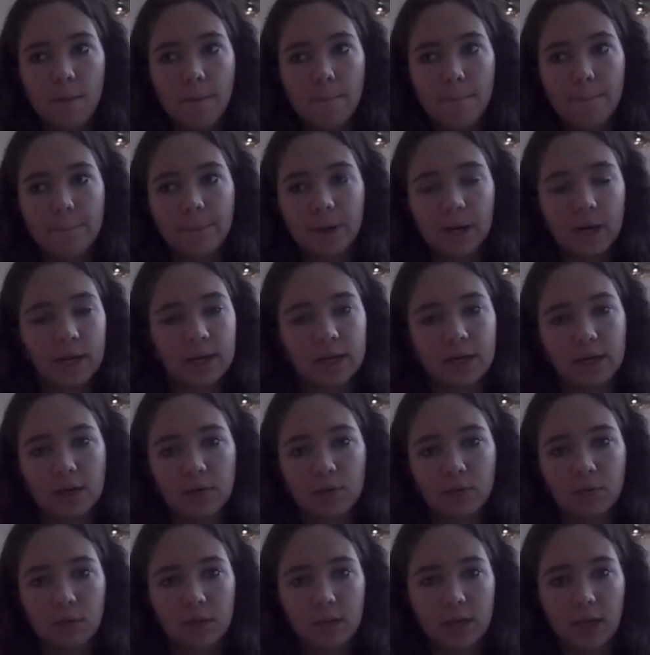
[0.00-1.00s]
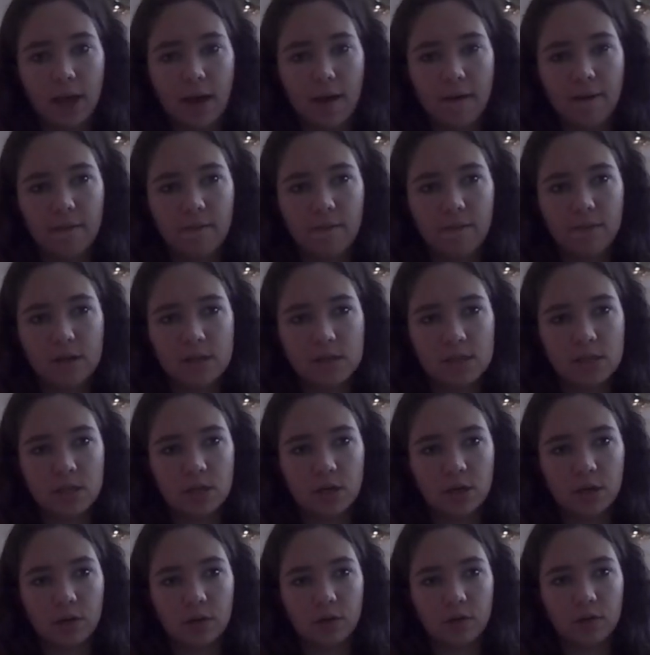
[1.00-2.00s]
but I didn't really have
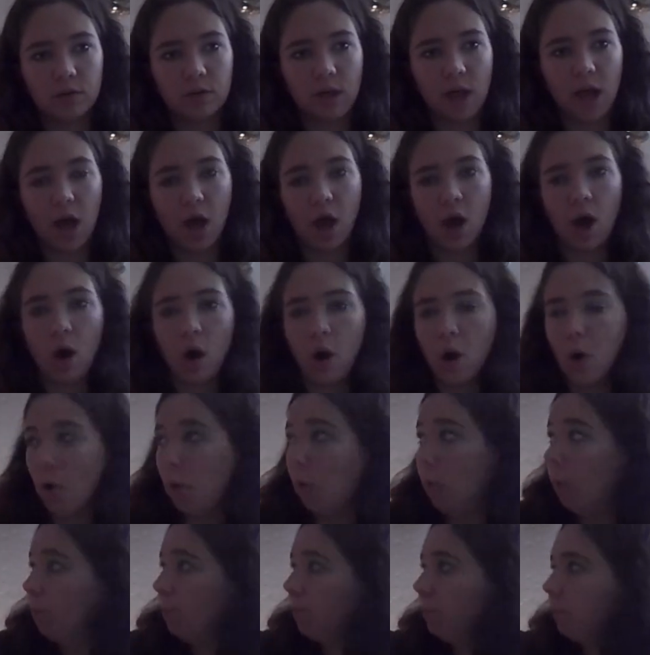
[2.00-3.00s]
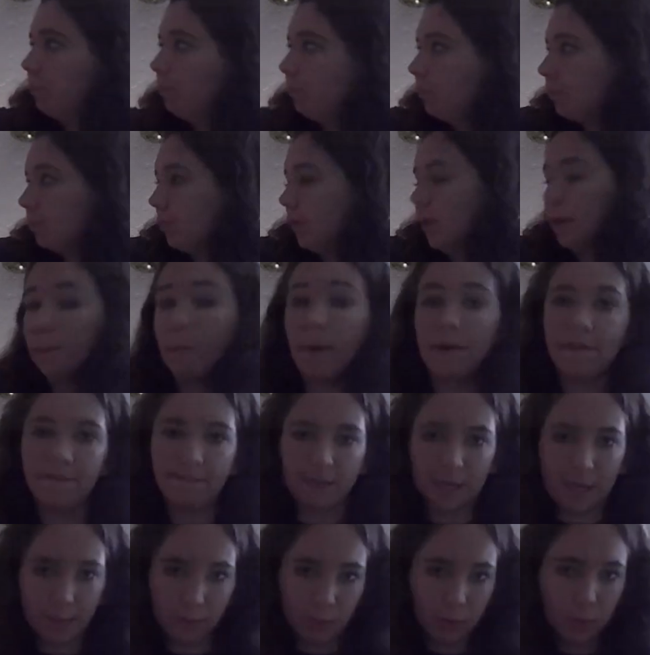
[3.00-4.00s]
visitors at home. Like my
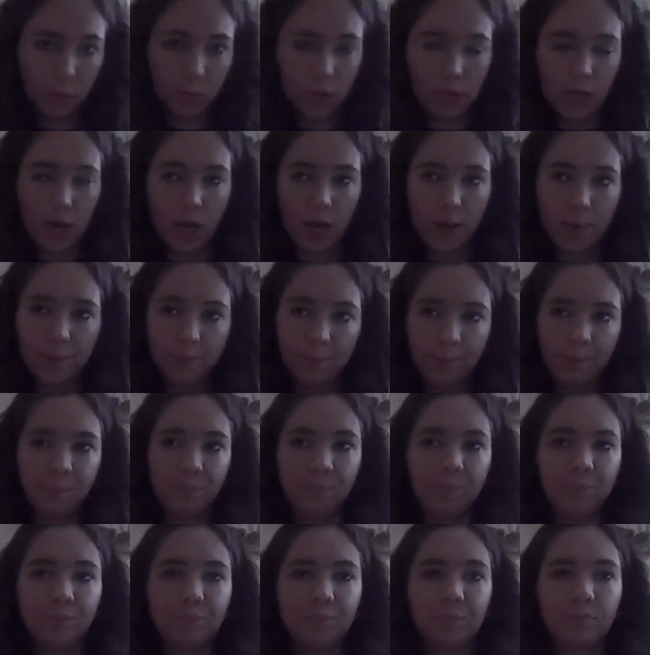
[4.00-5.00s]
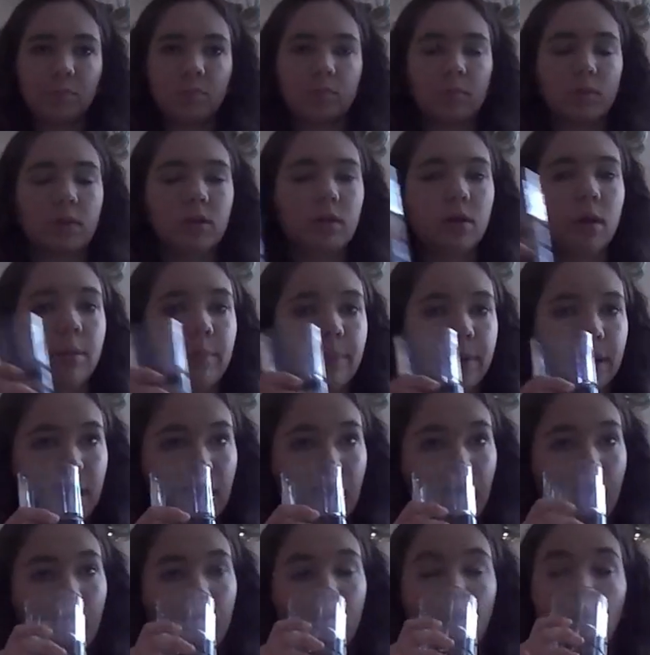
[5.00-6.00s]
family would come. But
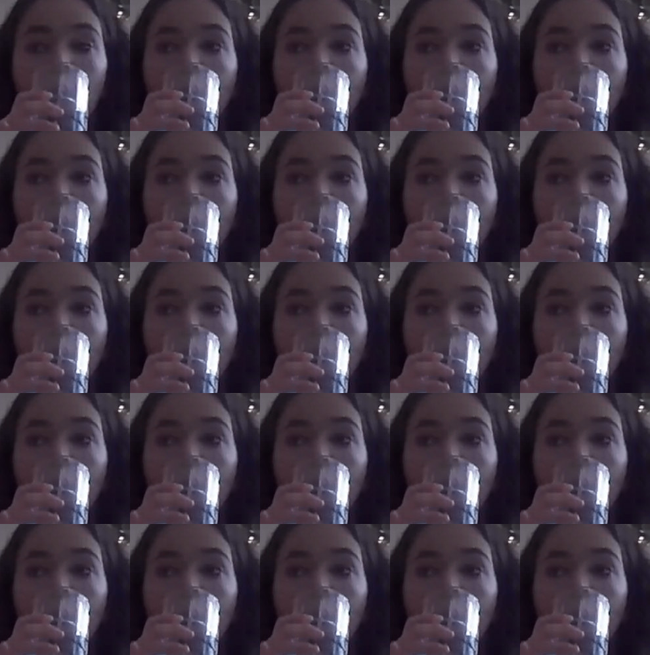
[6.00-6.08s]
yeah,